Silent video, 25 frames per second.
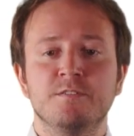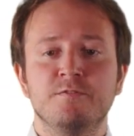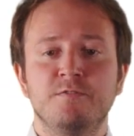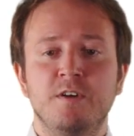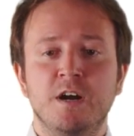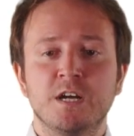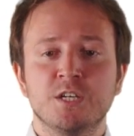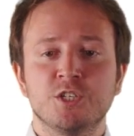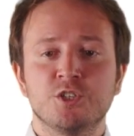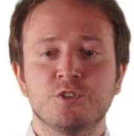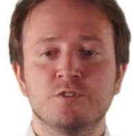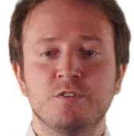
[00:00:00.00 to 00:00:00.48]

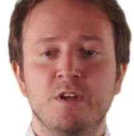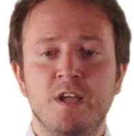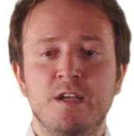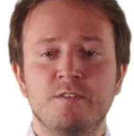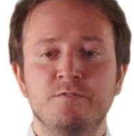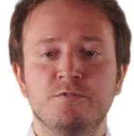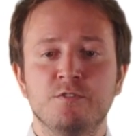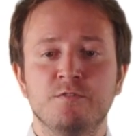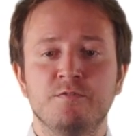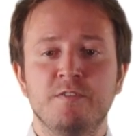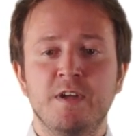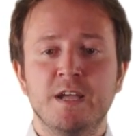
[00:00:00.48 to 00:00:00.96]
function
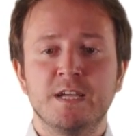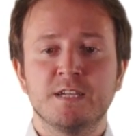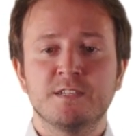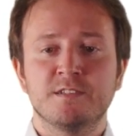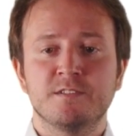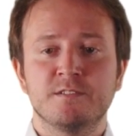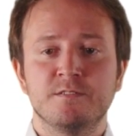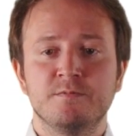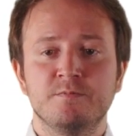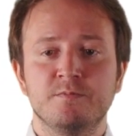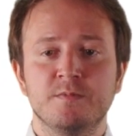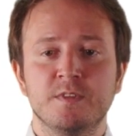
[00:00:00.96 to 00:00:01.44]
f of
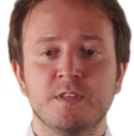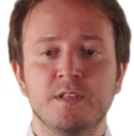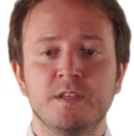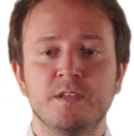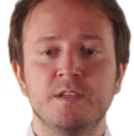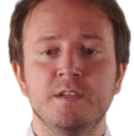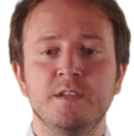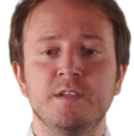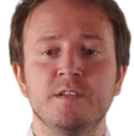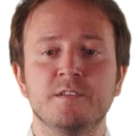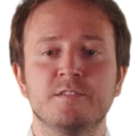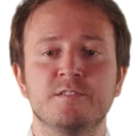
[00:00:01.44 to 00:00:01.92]
x
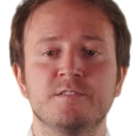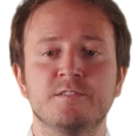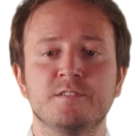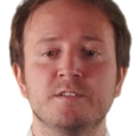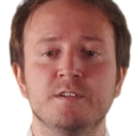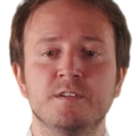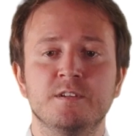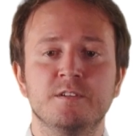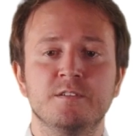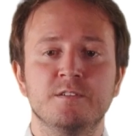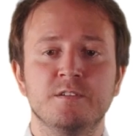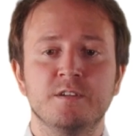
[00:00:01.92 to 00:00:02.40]
is
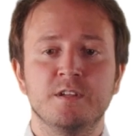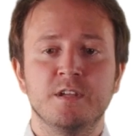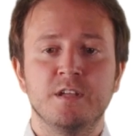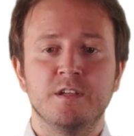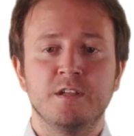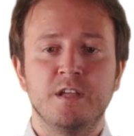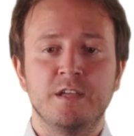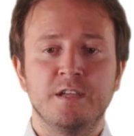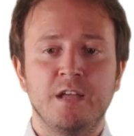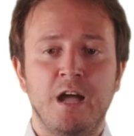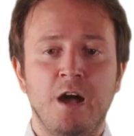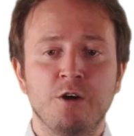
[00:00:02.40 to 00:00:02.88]

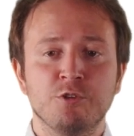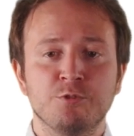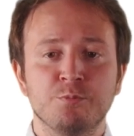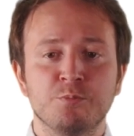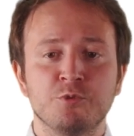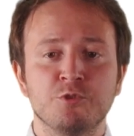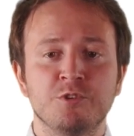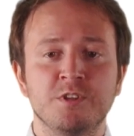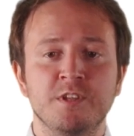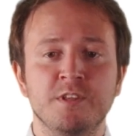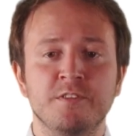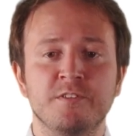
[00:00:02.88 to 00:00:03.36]

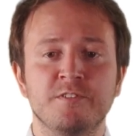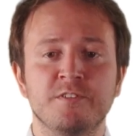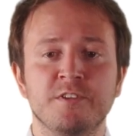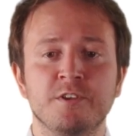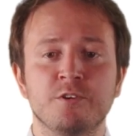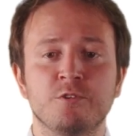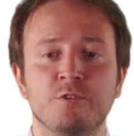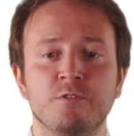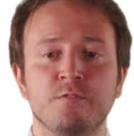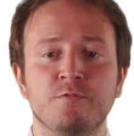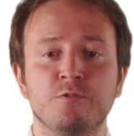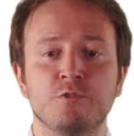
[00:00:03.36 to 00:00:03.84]
outputting
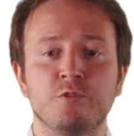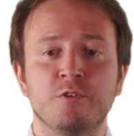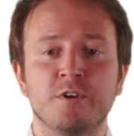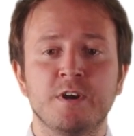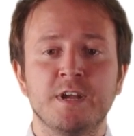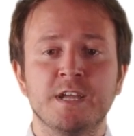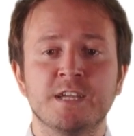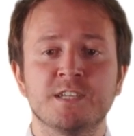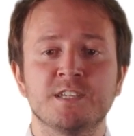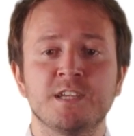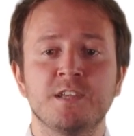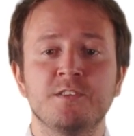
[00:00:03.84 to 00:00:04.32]
0
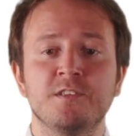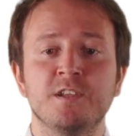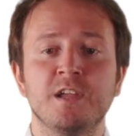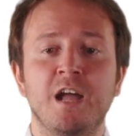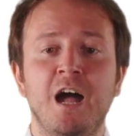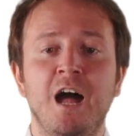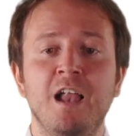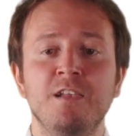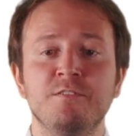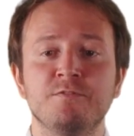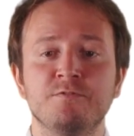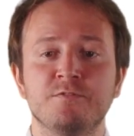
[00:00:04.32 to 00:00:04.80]
for exactly
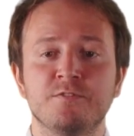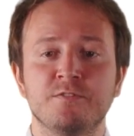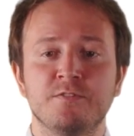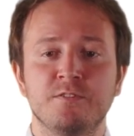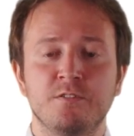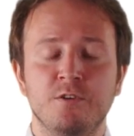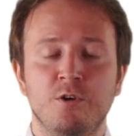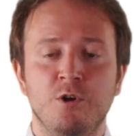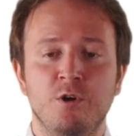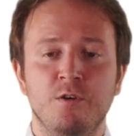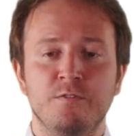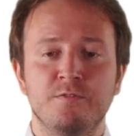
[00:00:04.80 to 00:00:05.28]

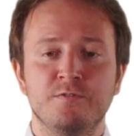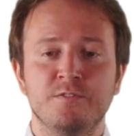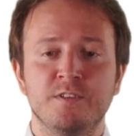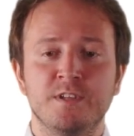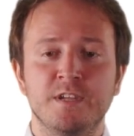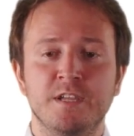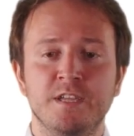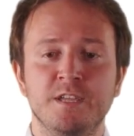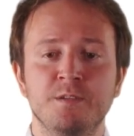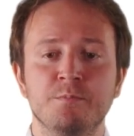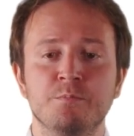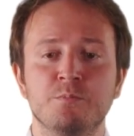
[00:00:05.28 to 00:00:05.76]
half of
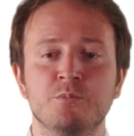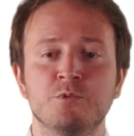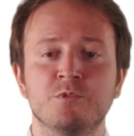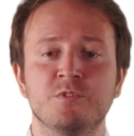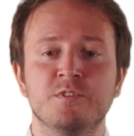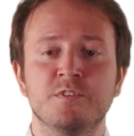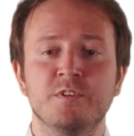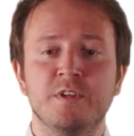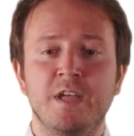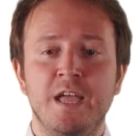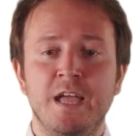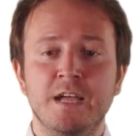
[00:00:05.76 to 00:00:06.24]
the
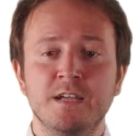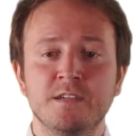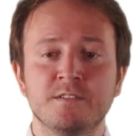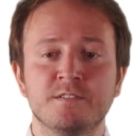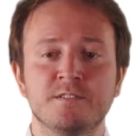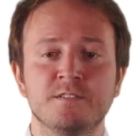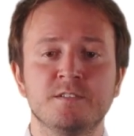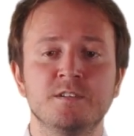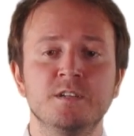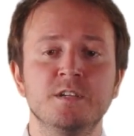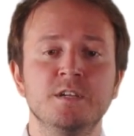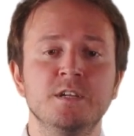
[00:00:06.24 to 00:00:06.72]
input
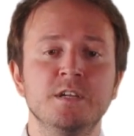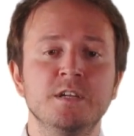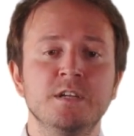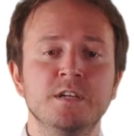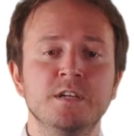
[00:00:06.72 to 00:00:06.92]
x,